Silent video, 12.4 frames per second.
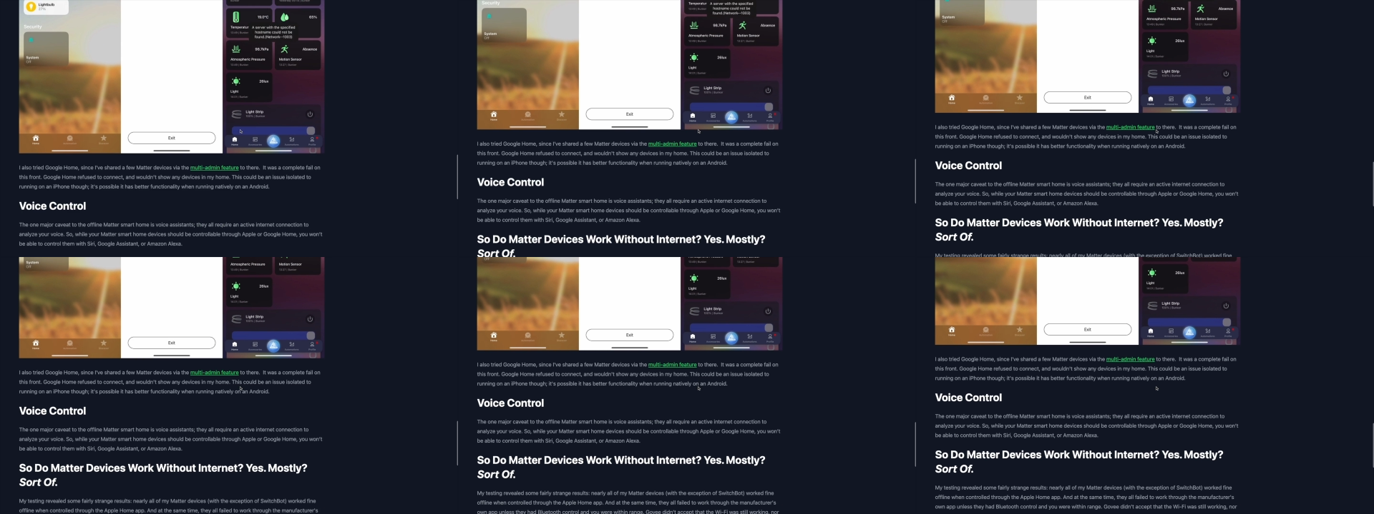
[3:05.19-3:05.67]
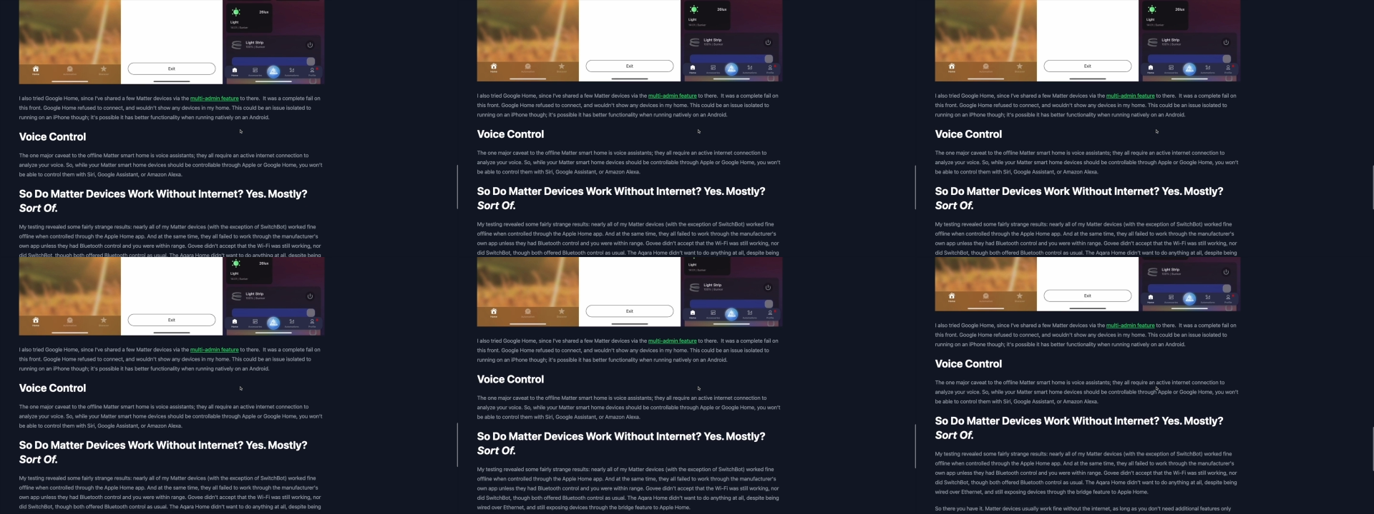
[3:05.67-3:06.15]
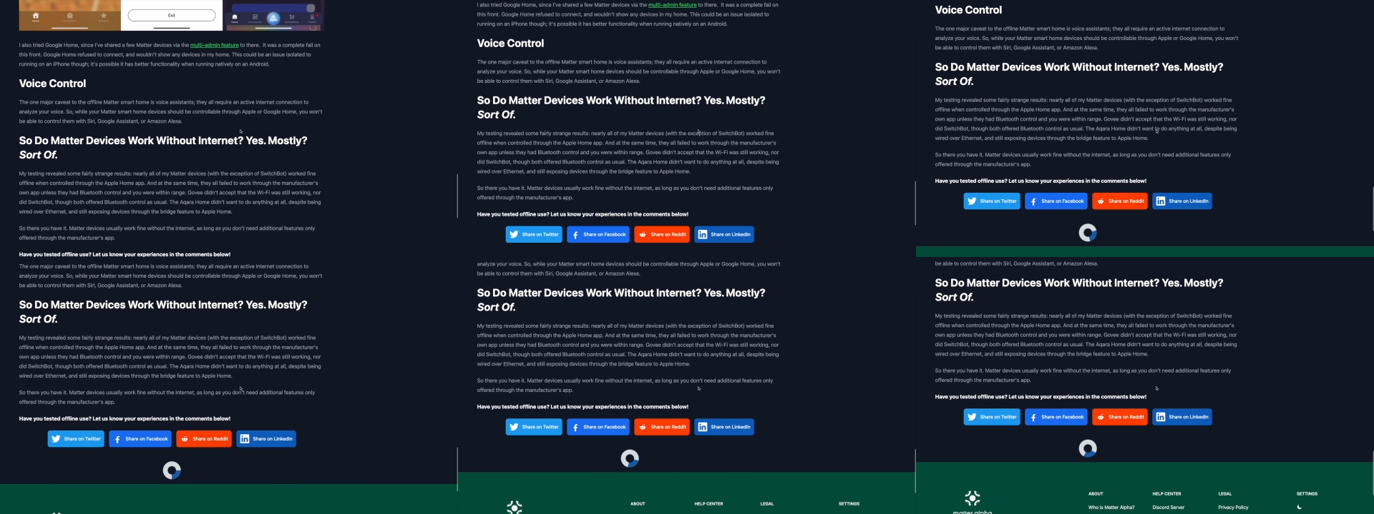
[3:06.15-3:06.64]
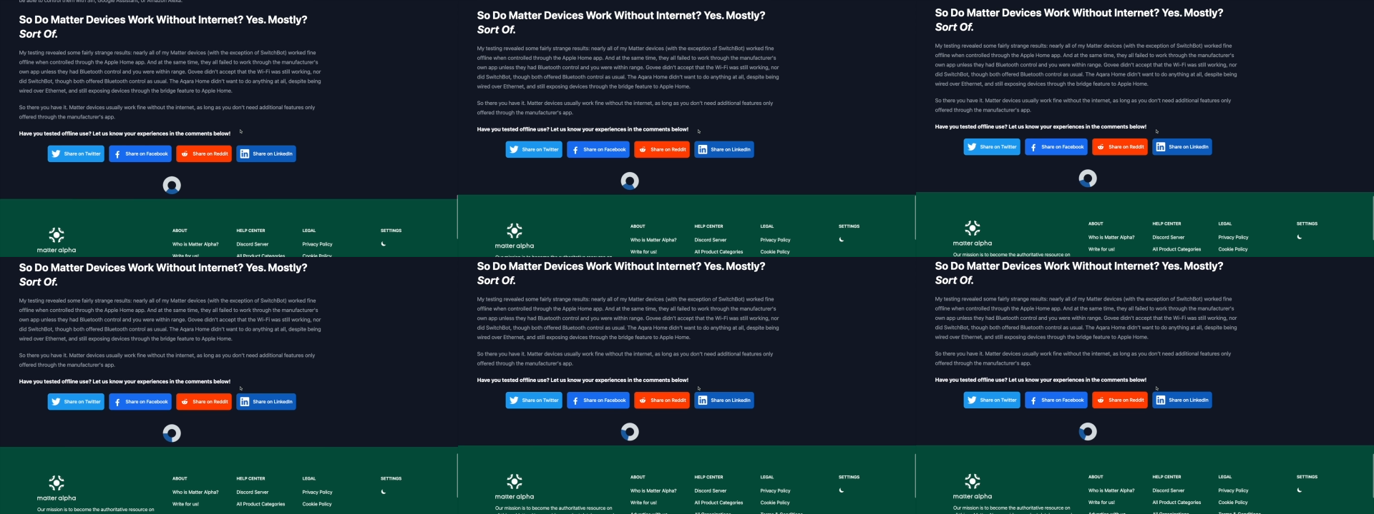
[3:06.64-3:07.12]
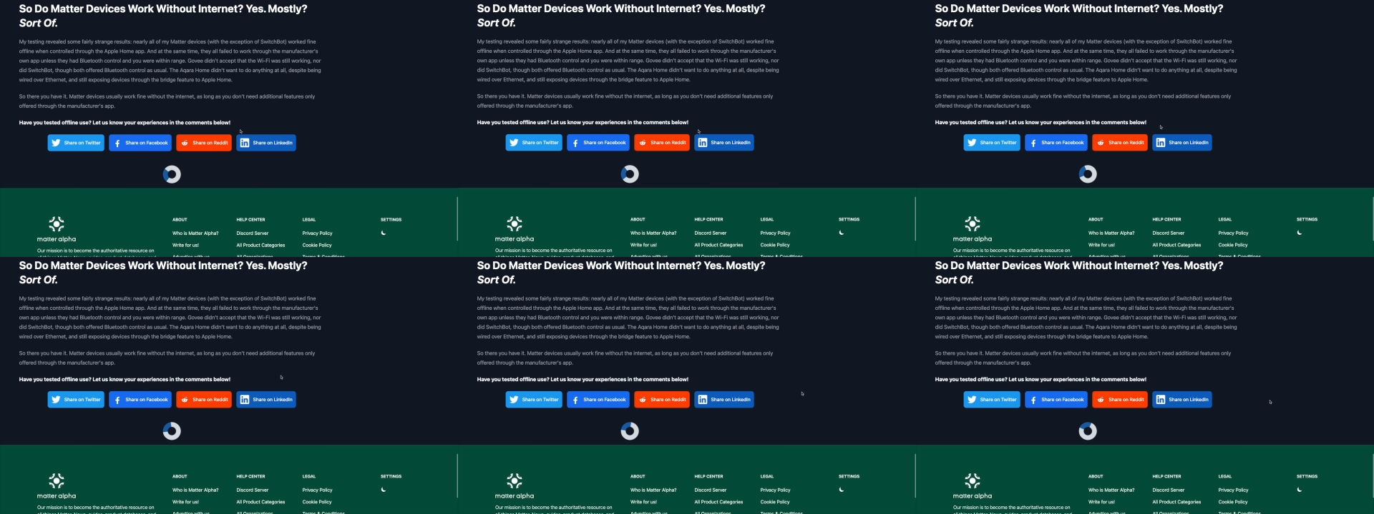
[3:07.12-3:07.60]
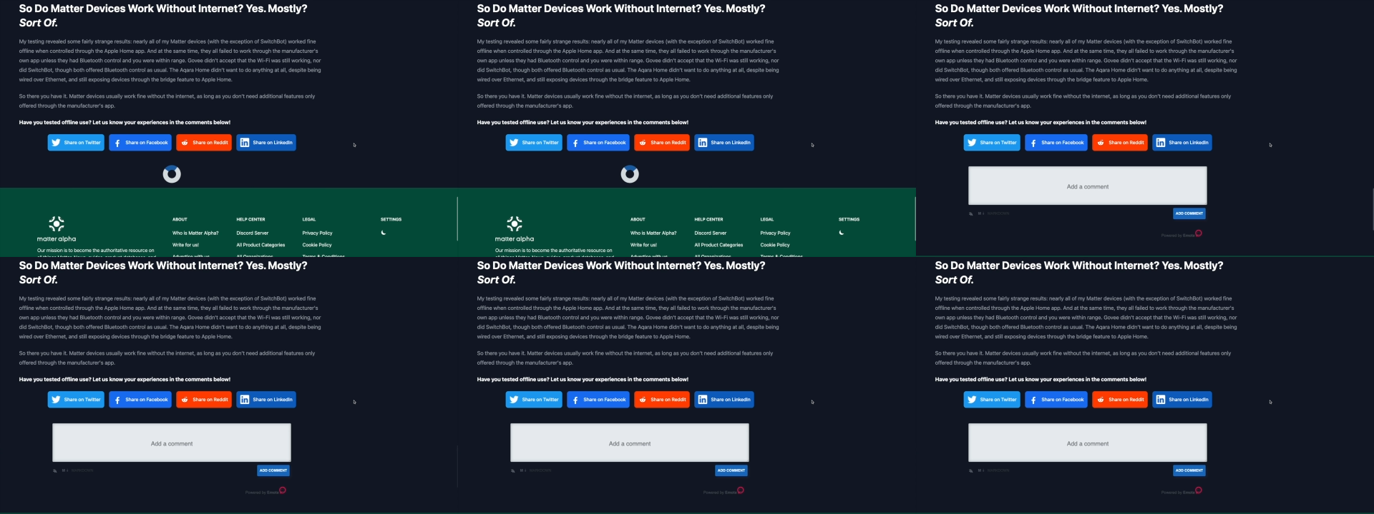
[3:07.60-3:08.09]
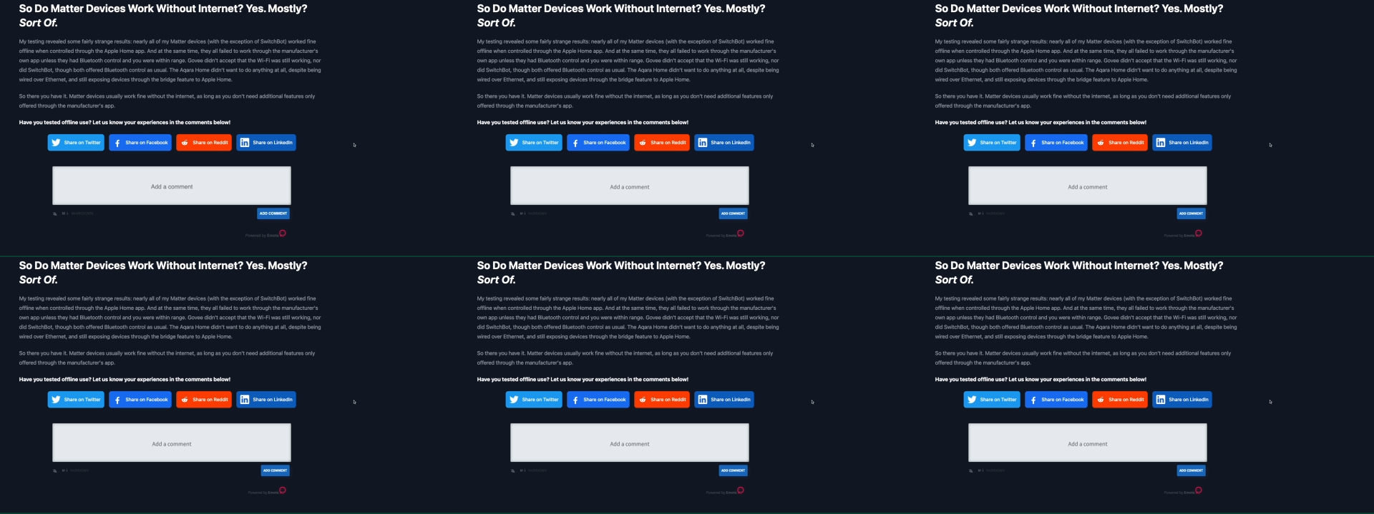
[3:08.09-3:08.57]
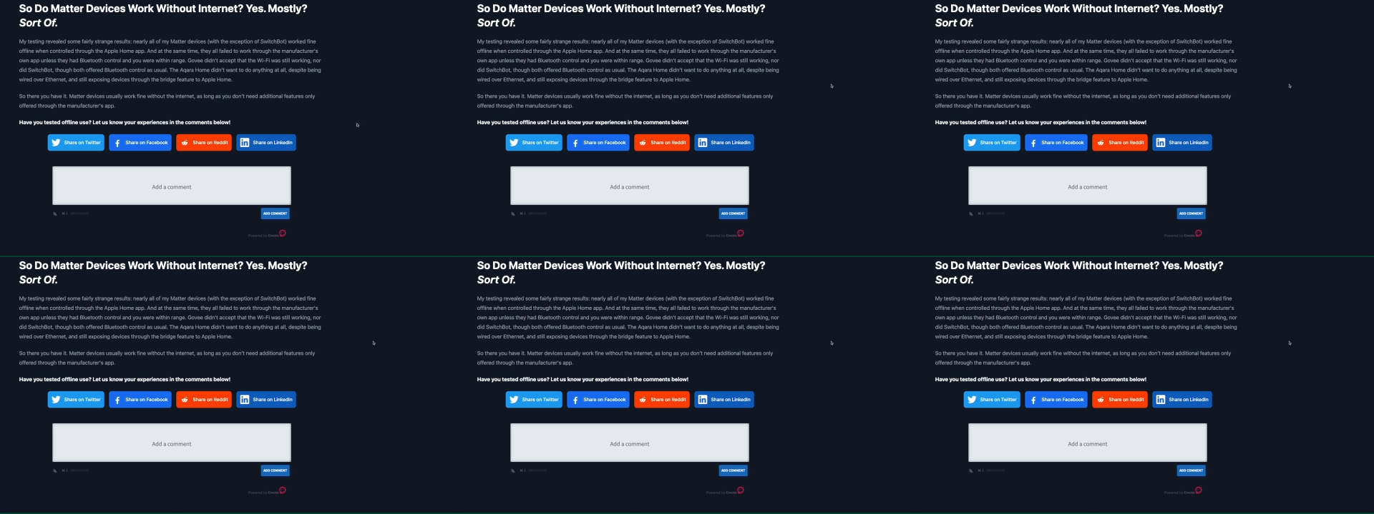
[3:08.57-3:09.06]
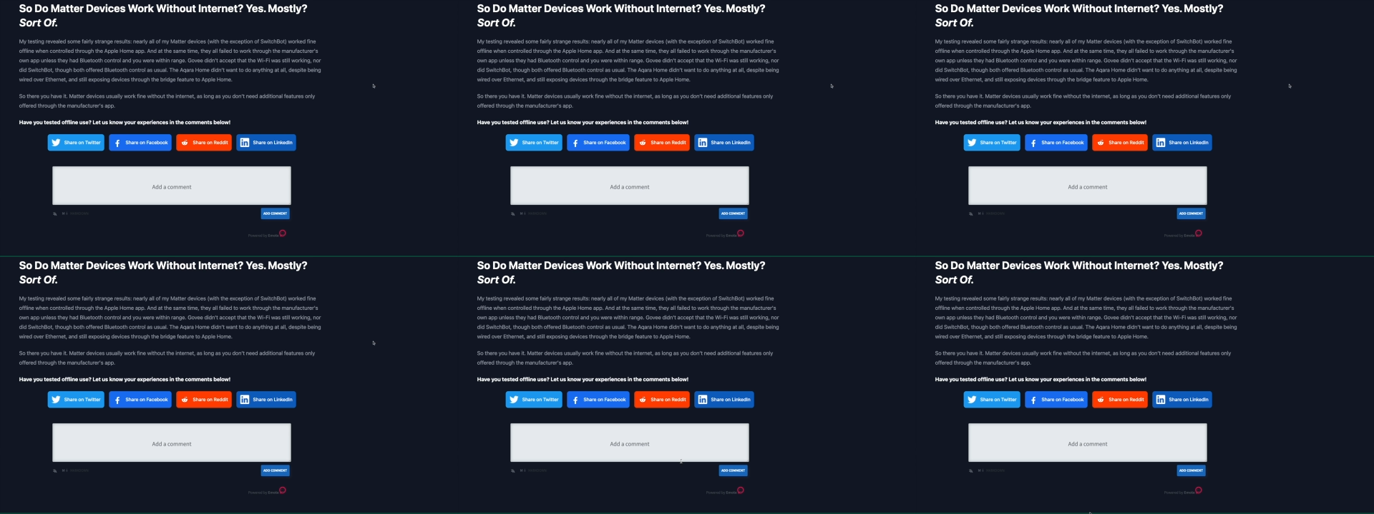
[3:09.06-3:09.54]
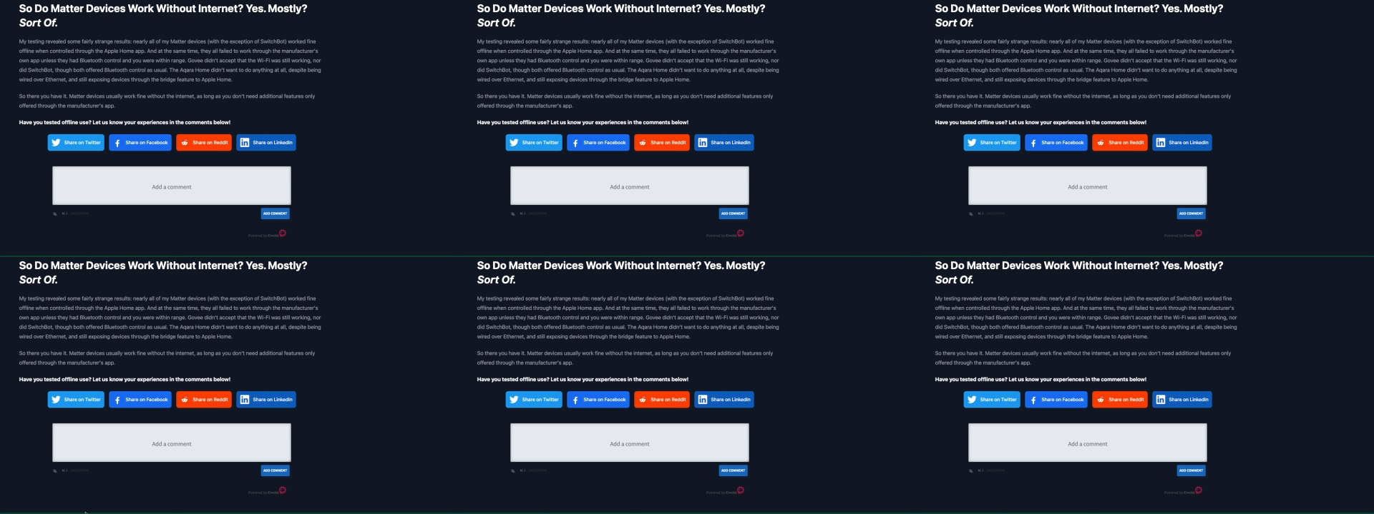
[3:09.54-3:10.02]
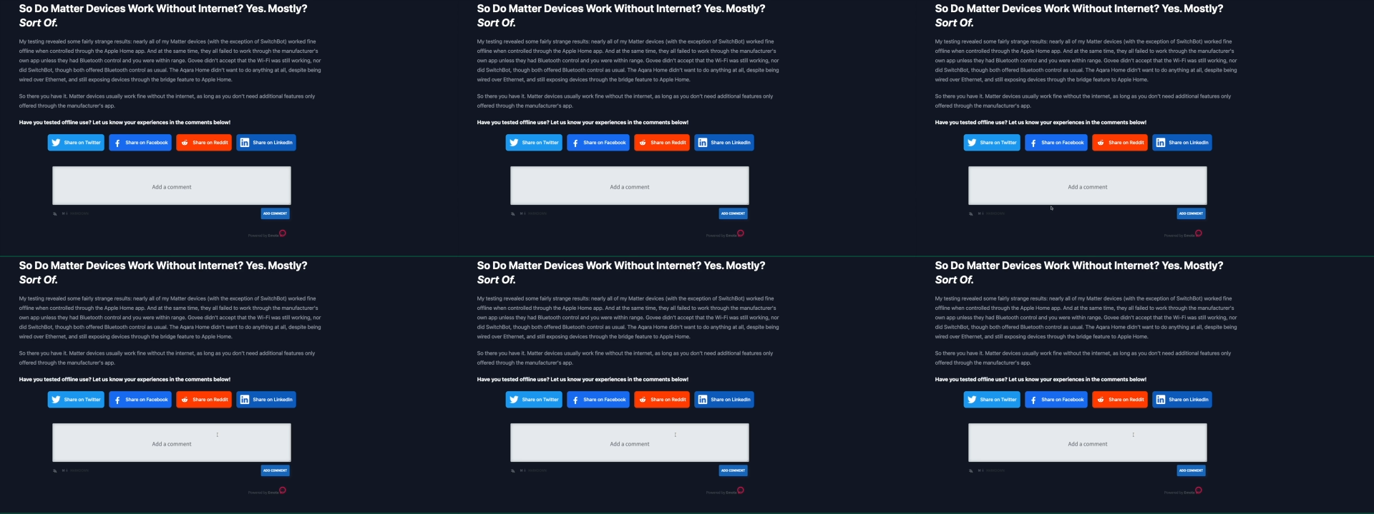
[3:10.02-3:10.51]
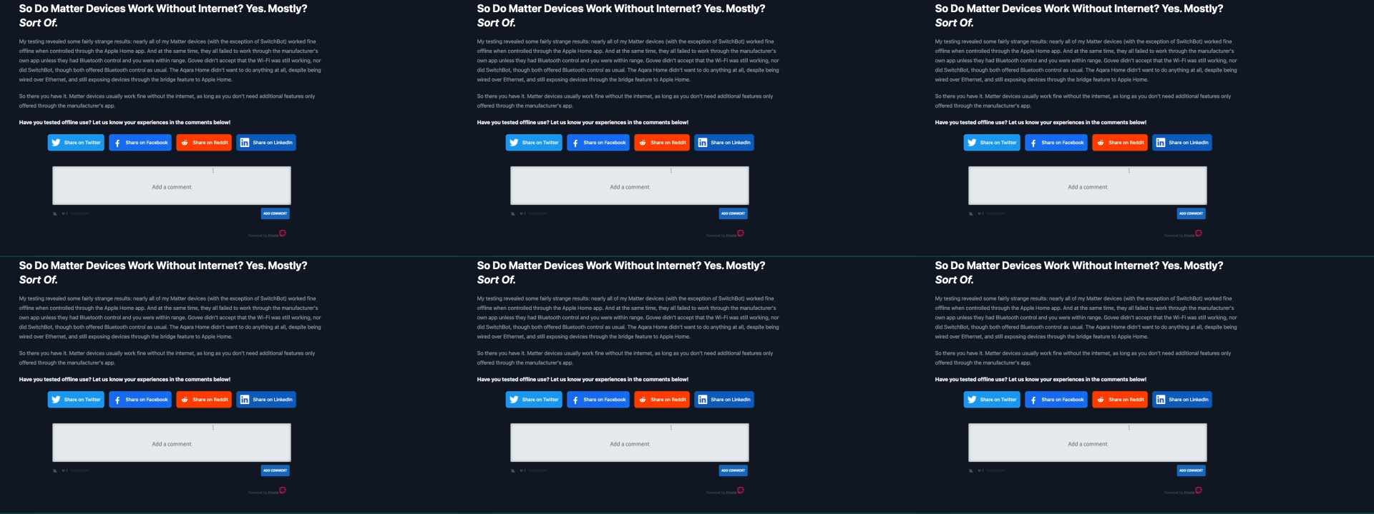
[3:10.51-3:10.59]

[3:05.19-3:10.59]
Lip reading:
No face is visible, so there are no lips to read.